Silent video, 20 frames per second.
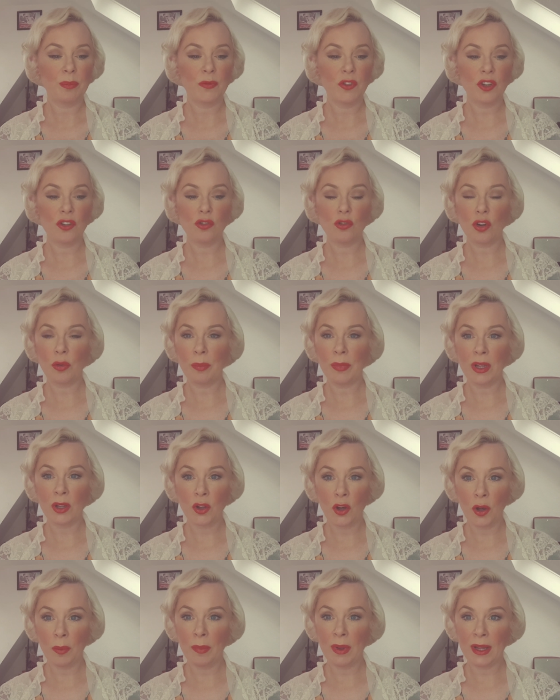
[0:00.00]
Just drop me a
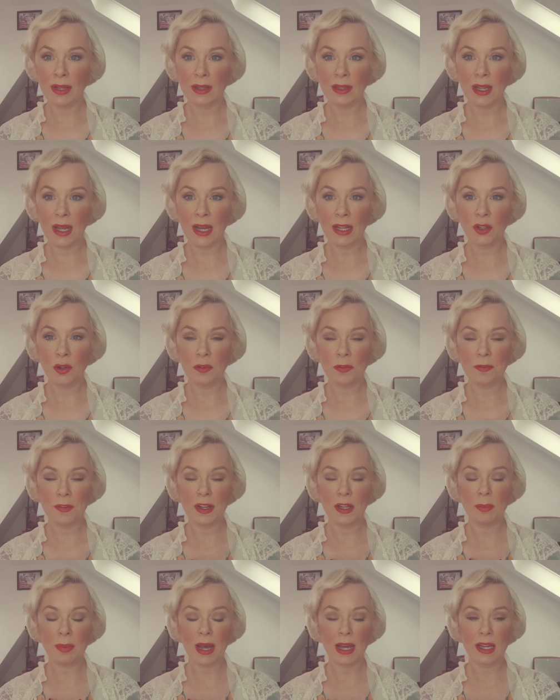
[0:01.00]
comment, and your
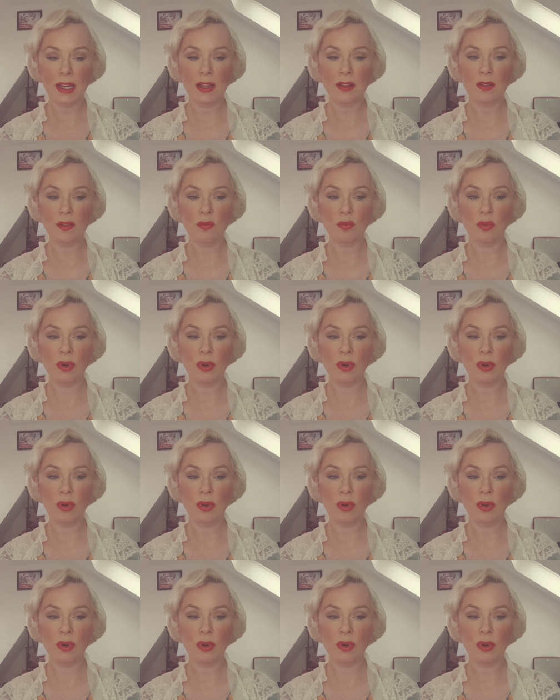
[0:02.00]
feedback is